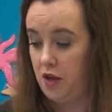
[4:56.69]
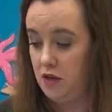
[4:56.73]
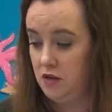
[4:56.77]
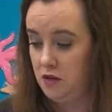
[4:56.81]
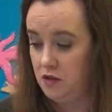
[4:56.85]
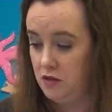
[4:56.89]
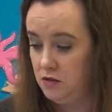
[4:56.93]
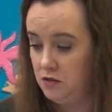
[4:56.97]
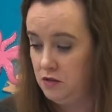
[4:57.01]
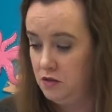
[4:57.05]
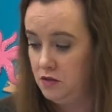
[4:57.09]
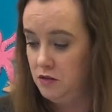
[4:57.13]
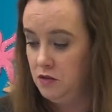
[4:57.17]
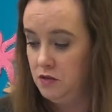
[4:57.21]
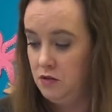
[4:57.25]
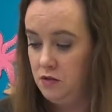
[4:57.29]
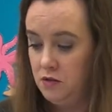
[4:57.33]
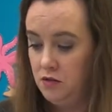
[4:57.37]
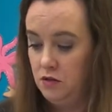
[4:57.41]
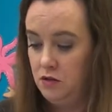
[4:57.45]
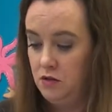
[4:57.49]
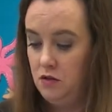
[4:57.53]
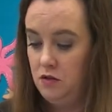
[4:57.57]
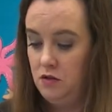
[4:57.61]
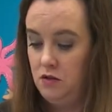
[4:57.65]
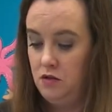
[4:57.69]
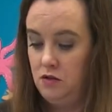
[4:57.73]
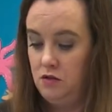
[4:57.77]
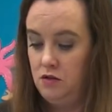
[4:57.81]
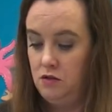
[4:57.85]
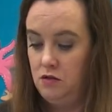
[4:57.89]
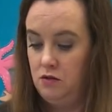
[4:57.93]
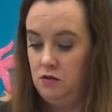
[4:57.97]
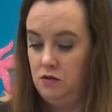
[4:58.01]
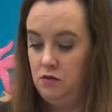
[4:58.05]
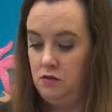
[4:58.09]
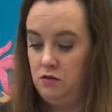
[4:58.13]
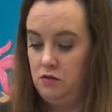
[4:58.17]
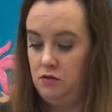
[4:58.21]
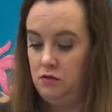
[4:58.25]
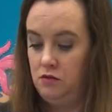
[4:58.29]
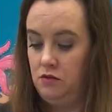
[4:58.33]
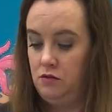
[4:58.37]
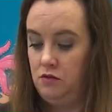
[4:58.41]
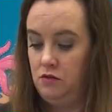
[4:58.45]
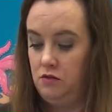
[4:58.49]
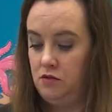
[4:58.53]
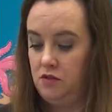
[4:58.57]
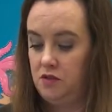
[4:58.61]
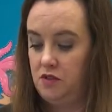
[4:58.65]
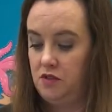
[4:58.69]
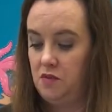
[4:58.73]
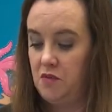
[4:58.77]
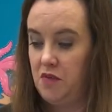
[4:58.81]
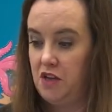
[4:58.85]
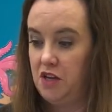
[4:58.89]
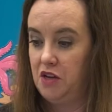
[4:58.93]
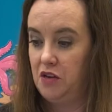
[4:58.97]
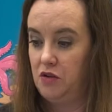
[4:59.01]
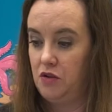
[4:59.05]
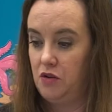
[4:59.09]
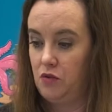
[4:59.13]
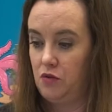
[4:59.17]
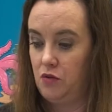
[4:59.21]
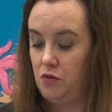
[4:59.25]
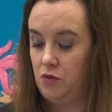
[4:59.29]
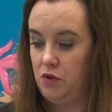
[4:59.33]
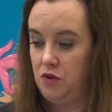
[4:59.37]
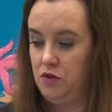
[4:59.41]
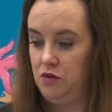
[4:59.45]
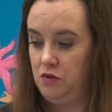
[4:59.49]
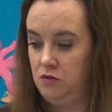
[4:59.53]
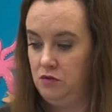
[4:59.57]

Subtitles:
Let's make another one.